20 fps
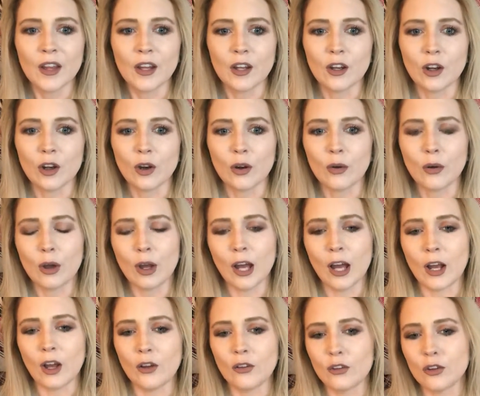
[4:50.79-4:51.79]
you know,
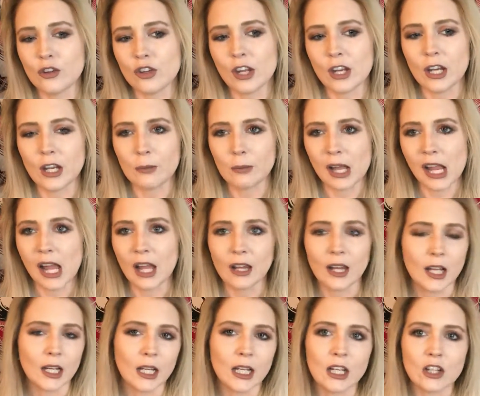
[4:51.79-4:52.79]
I also did in I
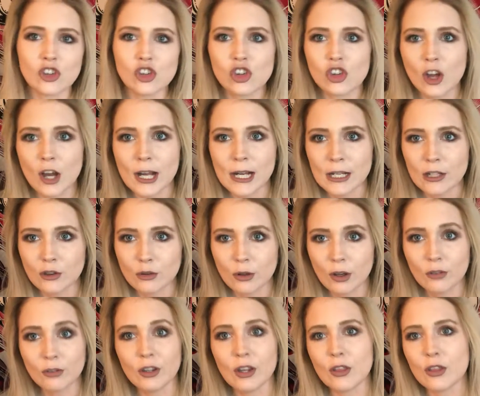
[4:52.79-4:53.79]
had like each song is
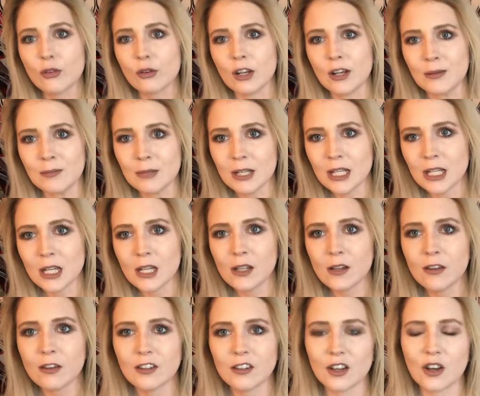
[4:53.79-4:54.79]
roughly three
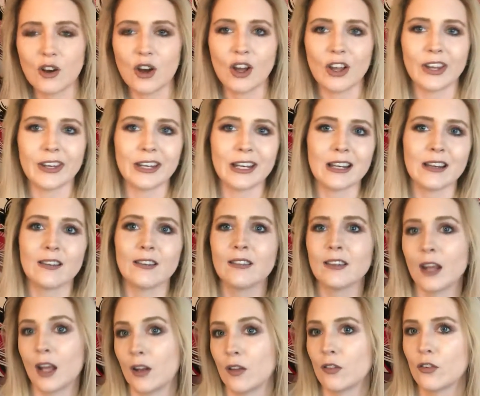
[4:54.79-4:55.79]
minutes, so all I need is
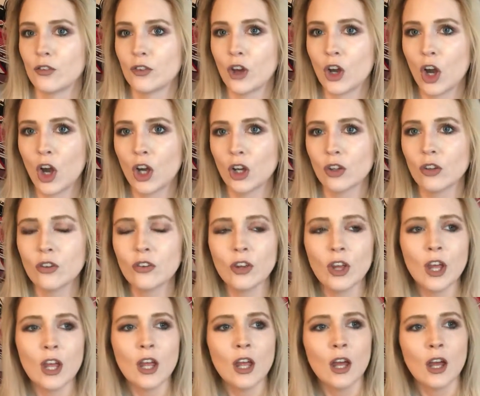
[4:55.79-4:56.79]
10 songs.
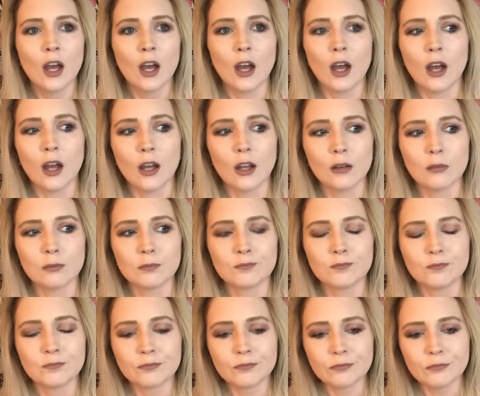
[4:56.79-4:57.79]

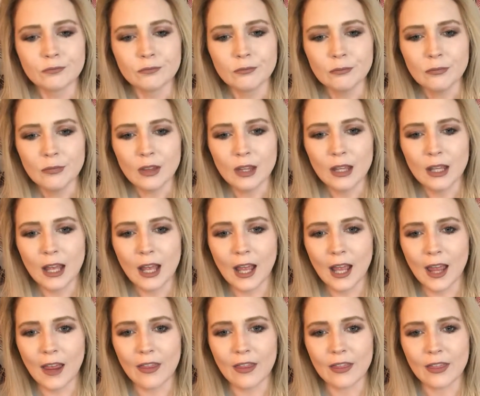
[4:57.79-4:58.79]
Um,
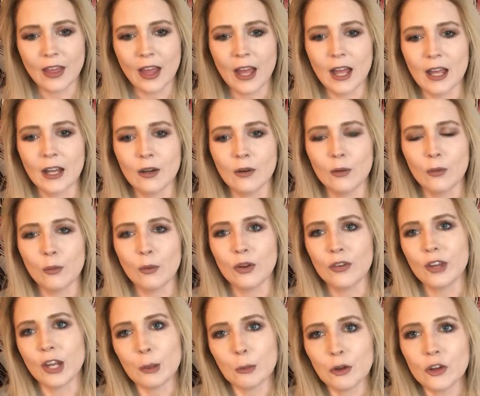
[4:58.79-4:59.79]
and then
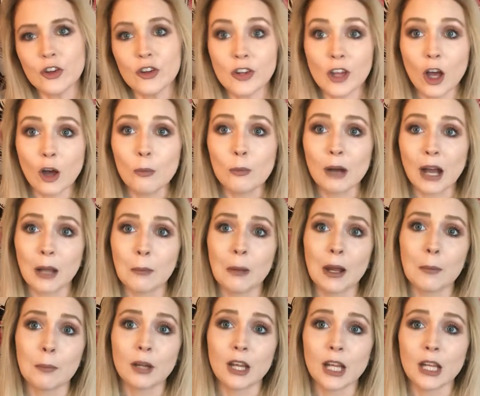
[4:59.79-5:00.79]
was able to tell by
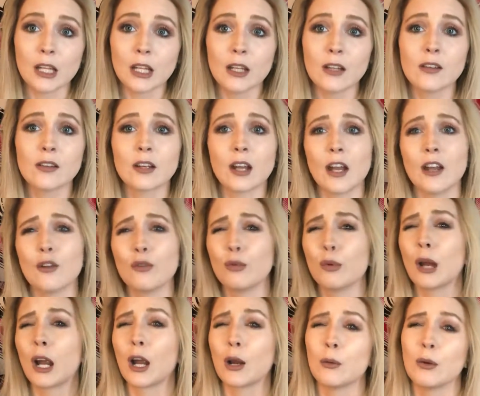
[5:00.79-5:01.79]
my playlist kind of
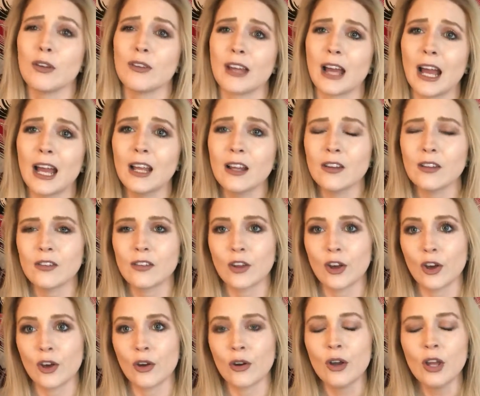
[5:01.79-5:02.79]
where I was at.
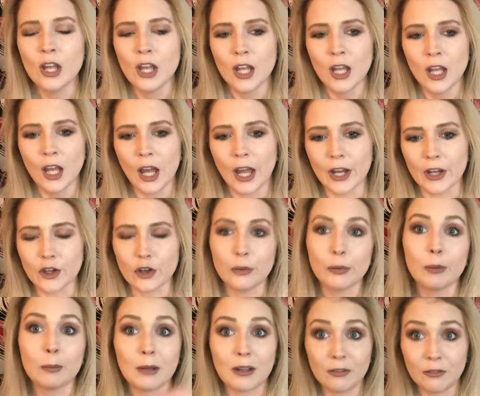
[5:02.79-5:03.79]
So I
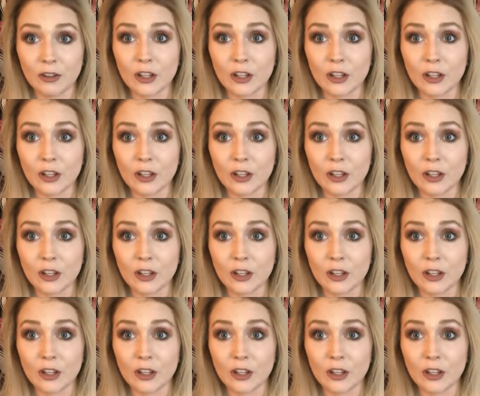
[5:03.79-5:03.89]
knew what my